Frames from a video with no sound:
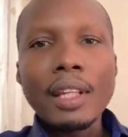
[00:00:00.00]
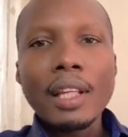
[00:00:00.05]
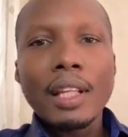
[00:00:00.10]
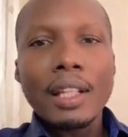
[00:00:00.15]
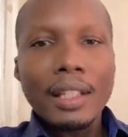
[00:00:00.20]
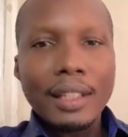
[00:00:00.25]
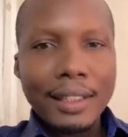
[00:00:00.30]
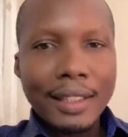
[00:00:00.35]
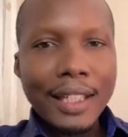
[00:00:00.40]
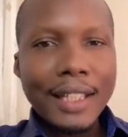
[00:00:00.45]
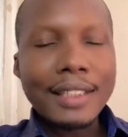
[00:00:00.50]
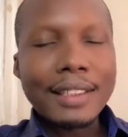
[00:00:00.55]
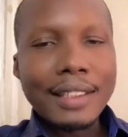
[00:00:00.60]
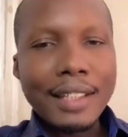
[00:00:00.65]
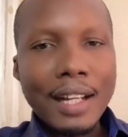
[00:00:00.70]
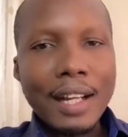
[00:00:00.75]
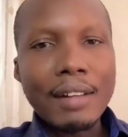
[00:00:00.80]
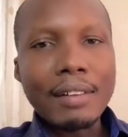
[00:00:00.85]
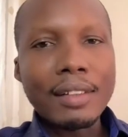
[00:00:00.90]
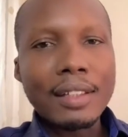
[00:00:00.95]
That
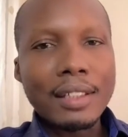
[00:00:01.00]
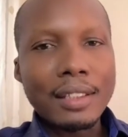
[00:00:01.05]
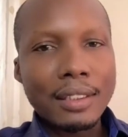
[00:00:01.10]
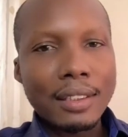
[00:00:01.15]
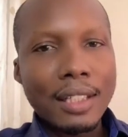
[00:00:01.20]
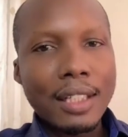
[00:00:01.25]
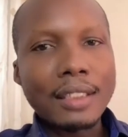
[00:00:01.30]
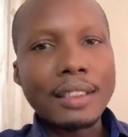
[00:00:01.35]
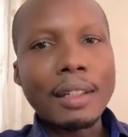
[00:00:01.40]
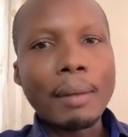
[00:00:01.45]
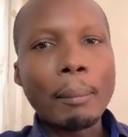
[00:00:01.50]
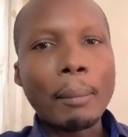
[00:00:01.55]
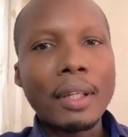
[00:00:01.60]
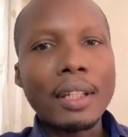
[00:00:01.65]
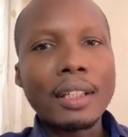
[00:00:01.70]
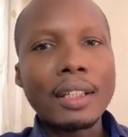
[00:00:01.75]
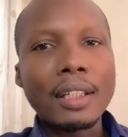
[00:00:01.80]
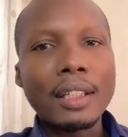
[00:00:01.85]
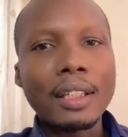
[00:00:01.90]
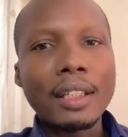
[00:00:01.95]
now is data
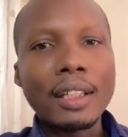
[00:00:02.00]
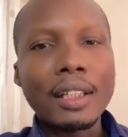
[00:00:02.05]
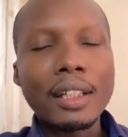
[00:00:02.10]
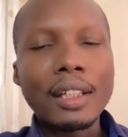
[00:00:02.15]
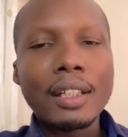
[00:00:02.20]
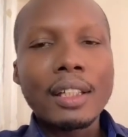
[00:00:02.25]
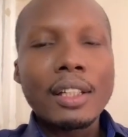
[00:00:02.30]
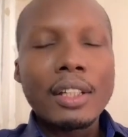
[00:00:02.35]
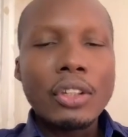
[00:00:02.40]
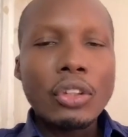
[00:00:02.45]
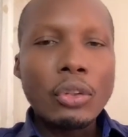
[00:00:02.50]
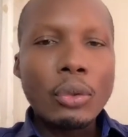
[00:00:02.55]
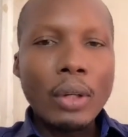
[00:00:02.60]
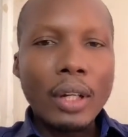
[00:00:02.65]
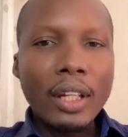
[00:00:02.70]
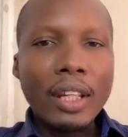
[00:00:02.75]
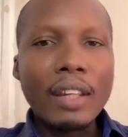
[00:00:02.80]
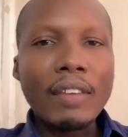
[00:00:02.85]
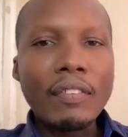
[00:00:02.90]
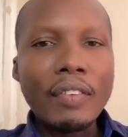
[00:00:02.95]
mining. You
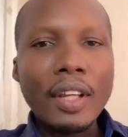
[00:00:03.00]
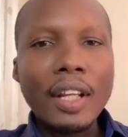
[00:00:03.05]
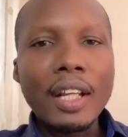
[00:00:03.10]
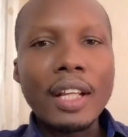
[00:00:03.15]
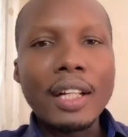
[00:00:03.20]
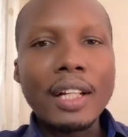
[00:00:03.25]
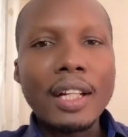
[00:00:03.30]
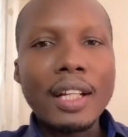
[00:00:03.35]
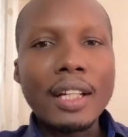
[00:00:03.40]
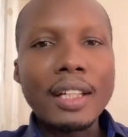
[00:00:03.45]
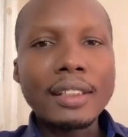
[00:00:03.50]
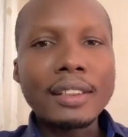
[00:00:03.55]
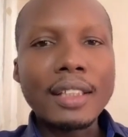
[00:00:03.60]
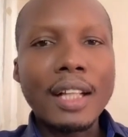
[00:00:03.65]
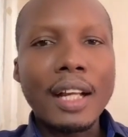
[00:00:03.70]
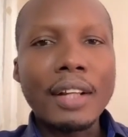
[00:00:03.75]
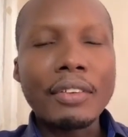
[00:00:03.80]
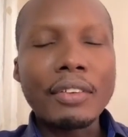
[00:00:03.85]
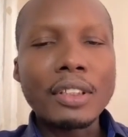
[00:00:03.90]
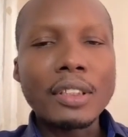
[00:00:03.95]
are given a date
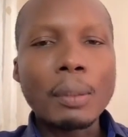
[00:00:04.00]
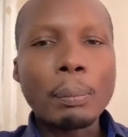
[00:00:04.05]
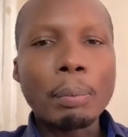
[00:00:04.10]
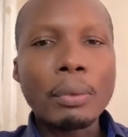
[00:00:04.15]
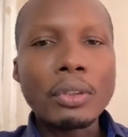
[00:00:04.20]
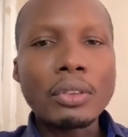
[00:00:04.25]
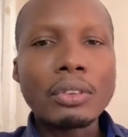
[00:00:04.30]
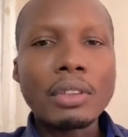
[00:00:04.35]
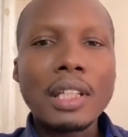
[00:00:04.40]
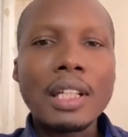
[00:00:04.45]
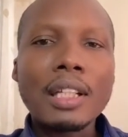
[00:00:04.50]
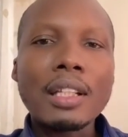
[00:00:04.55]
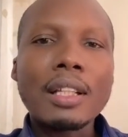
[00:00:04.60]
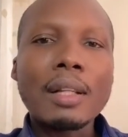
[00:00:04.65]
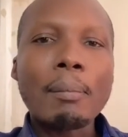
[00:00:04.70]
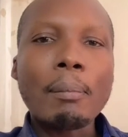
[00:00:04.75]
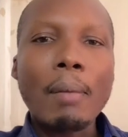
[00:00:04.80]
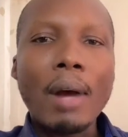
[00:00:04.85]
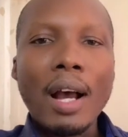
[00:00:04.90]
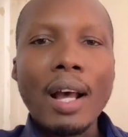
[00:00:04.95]
and you are supposed to get
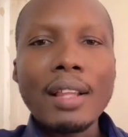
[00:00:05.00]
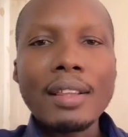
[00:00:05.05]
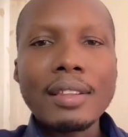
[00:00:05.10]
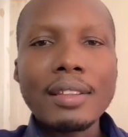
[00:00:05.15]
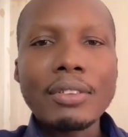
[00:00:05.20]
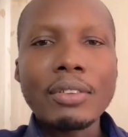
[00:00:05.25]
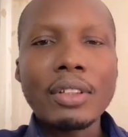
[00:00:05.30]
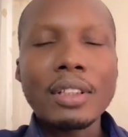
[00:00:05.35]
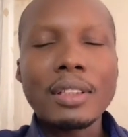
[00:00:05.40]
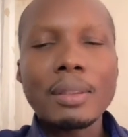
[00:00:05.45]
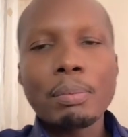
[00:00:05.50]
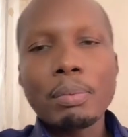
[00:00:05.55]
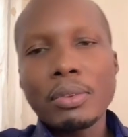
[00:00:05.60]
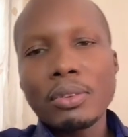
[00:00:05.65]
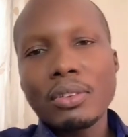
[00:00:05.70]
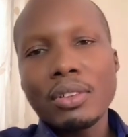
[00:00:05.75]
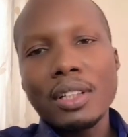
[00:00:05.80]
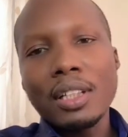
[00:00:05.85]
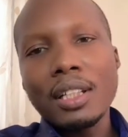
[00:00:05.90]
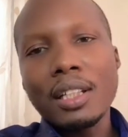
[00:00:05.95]
the month, you are
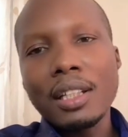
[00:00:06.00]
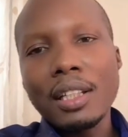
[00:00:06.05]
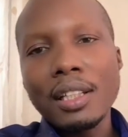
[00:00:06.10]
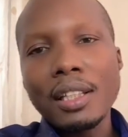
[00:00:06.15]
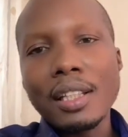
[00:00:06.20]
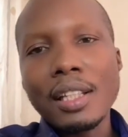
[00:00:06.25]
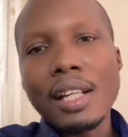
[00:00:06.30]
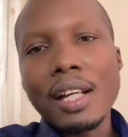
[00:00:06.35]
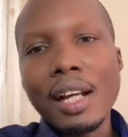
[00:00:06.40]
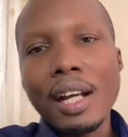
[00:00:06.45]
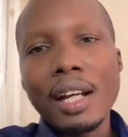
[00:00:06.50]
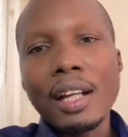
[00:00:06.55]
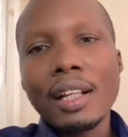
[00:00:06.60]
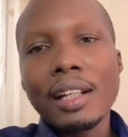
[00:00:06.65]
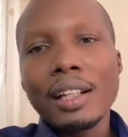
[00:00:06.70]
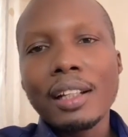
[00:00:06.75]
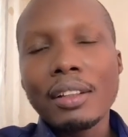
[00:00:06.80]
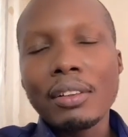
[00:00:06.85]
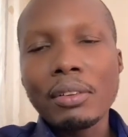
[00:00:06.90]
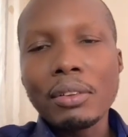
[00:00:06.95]
supposed to get the year.
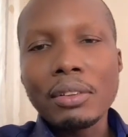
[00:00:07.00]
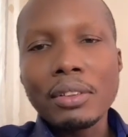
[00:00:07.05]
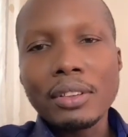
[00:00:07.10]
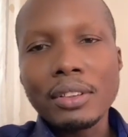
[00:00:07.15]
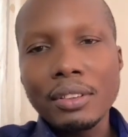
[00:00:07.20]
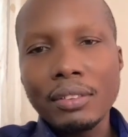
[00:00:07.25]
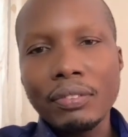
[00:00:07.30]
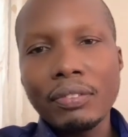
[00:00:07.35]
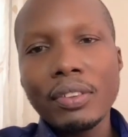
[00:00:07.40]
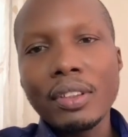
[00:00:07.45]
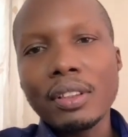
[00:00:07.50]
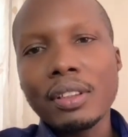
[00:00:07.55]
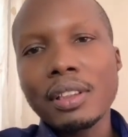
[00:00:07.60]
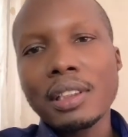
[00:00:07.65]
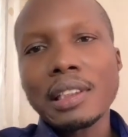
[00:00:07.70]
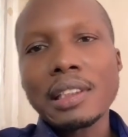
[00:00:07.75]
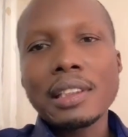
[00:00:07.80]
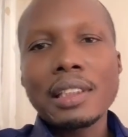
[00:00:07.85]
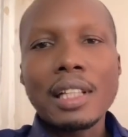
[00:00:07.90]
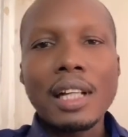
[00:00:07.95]
Those
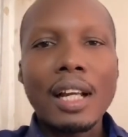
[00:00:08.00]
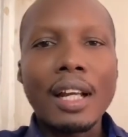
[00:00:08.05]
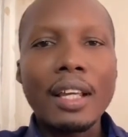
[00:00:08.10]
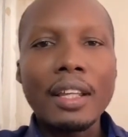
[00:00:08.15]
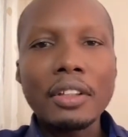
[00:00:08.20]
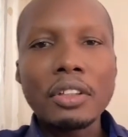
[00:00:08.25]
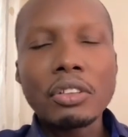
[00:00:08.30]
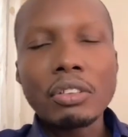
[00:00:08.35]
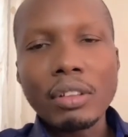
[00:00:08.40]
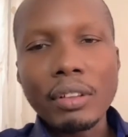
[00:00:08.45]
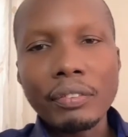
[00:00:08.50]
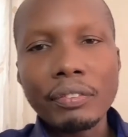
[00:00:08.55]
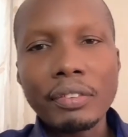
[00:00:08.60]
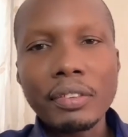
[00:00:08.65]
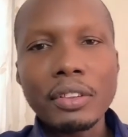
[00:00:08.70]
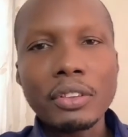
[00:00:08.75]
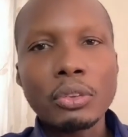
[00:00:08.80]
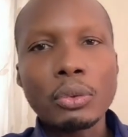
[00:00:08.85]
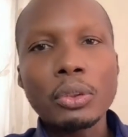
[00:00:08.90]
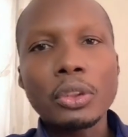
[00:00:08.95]
fields are extra
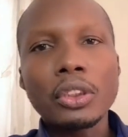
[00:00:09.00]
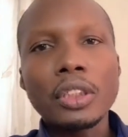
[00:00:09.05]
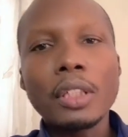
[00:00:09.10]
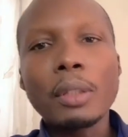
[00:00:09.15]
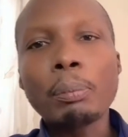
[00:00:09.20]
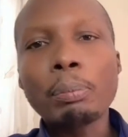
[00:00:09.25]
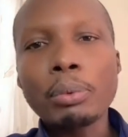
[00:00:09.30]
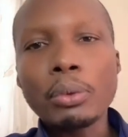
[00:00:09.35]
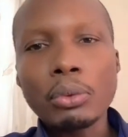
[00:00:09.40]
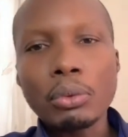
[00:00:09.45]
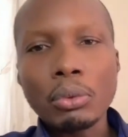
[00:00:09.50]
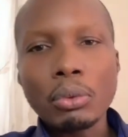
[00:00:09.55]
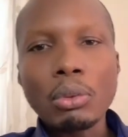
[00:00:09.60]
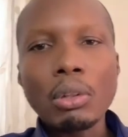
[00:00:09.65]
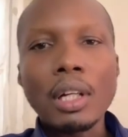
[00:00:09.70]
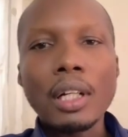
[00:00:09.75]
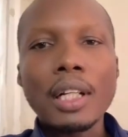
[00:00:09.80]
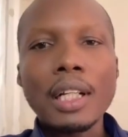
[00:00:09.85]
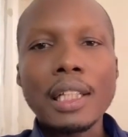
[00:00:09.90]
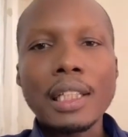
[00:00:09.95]
fields which help you to
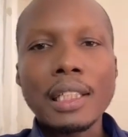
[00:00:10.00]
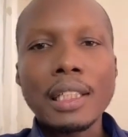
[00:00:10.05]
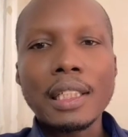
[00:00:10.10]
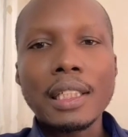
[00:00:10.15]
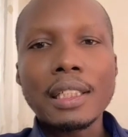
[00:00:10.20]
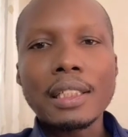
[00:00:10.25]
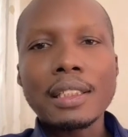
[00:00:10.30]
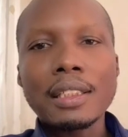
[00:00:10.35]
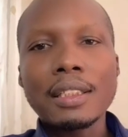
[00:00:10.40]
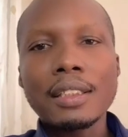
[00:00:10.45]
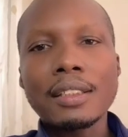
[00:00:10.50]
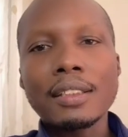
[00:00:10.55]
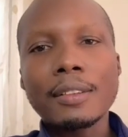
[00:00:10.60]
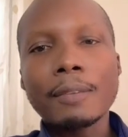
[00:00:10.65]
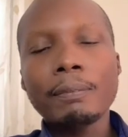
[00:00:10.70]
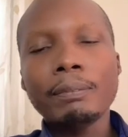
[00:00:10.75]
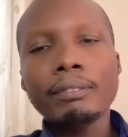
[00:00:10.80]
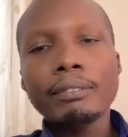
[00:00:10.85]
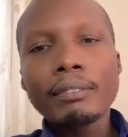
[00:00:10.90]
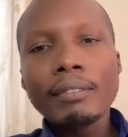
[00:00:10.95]
do a data analysis.
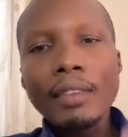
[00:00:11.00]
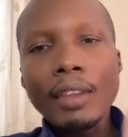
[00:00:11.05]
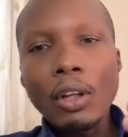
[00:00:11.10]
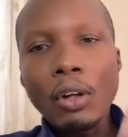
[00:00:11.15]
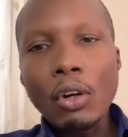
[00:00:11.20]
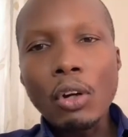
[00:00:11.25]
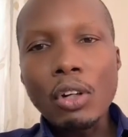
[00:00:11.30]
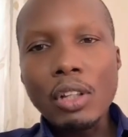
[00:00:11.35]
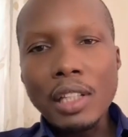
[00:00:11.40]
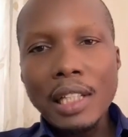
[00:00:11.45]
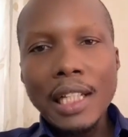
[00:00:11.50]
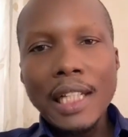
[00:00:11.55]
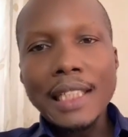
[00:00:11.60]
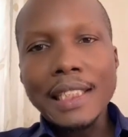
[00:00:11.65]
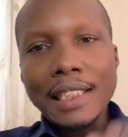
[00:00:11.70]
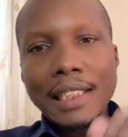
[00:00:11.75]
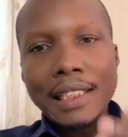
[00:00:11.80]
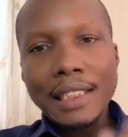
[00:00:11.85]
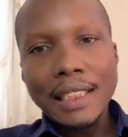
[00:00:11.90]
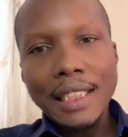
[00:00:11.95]
All
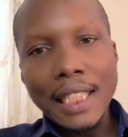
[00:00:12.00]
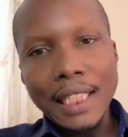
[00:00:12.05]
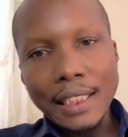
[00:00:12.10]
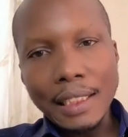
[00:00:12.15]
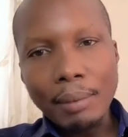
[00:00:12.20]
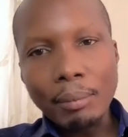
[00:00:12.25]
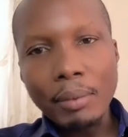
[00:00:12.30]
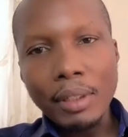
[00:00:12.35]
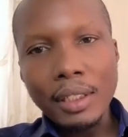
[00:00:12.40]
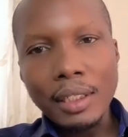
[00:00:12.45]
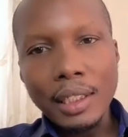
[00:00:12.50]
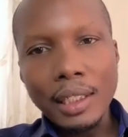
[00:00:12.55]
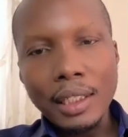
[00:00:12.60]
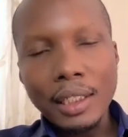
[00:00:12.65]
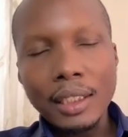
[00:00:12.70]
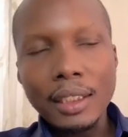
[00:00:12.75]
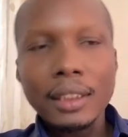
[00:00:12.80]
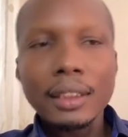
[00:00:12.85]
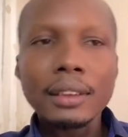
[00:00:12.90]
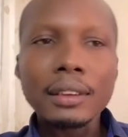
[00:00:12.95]
that is data mining.